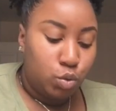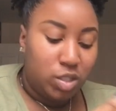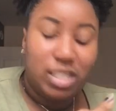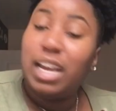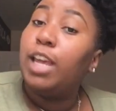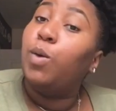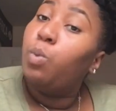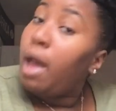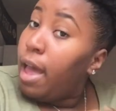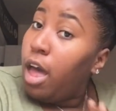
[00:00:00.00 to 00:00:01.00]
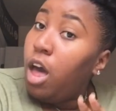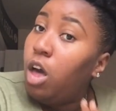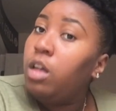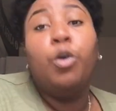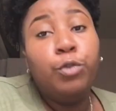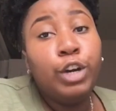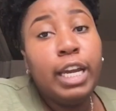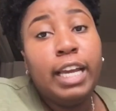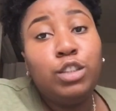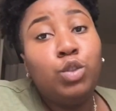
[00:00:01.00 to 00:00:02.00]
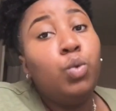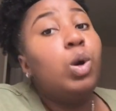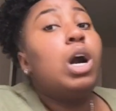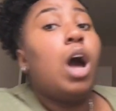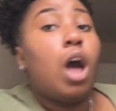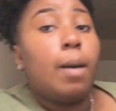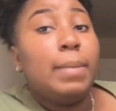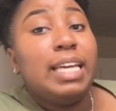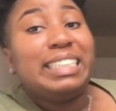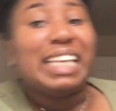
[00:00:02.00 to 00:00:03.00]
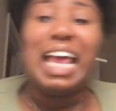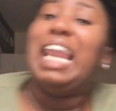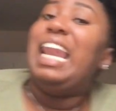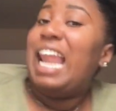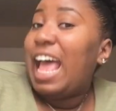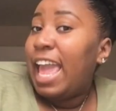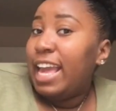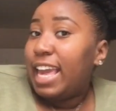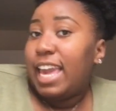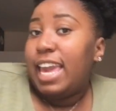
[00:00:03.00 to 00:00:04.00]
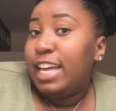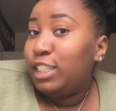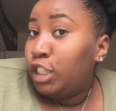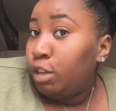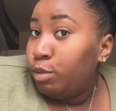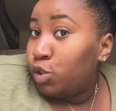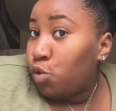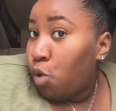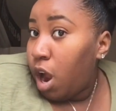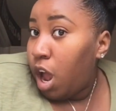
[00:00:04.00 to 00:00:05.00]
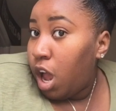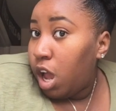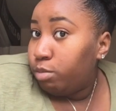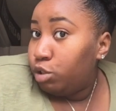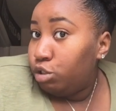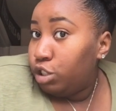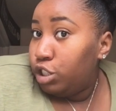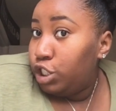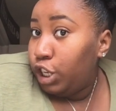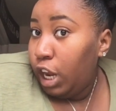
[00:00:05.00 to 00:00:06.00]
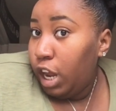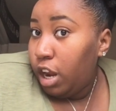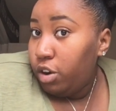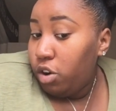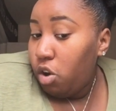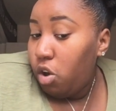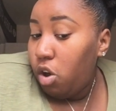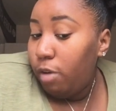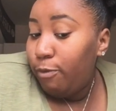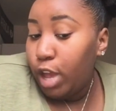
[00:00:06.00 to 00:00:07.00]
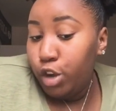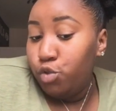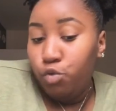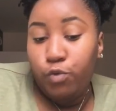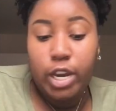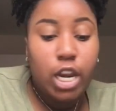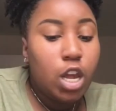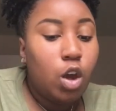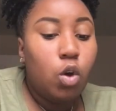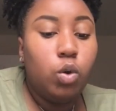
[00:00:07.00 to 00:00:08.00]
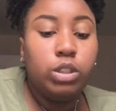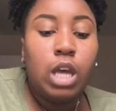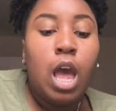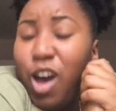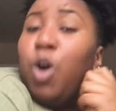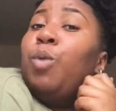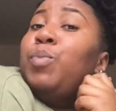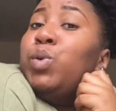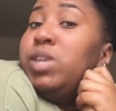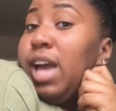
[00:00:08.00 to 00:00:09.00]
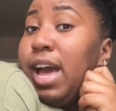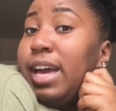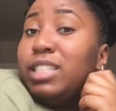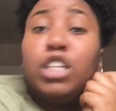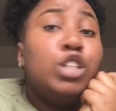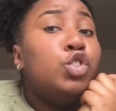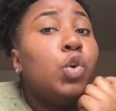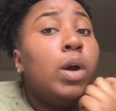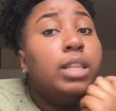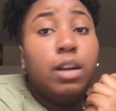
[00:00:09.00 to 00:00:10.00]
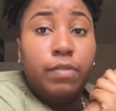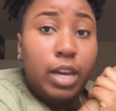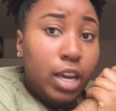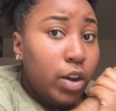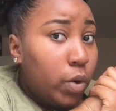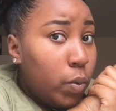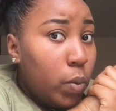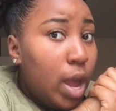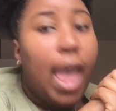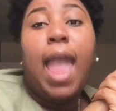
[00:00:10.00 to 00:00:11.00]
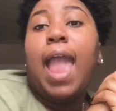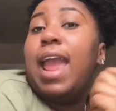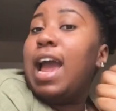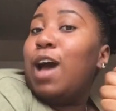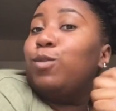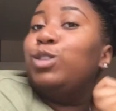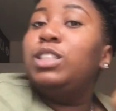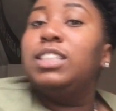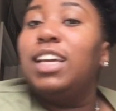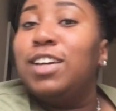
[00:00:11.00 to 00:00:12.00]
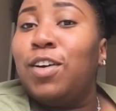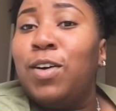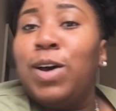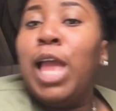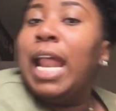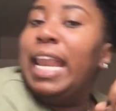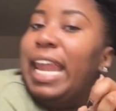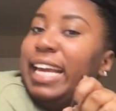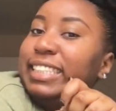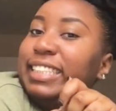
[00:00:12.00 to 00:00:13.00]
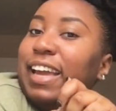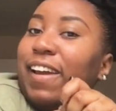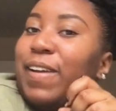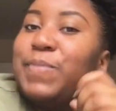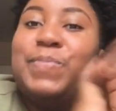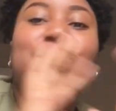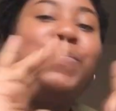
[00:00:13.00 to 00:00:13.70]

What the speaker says: to study well. Don't forget to comment, like, and subscribe to the channel for new videos. I hope you guys enjoyed the video, and I will see y'all next time.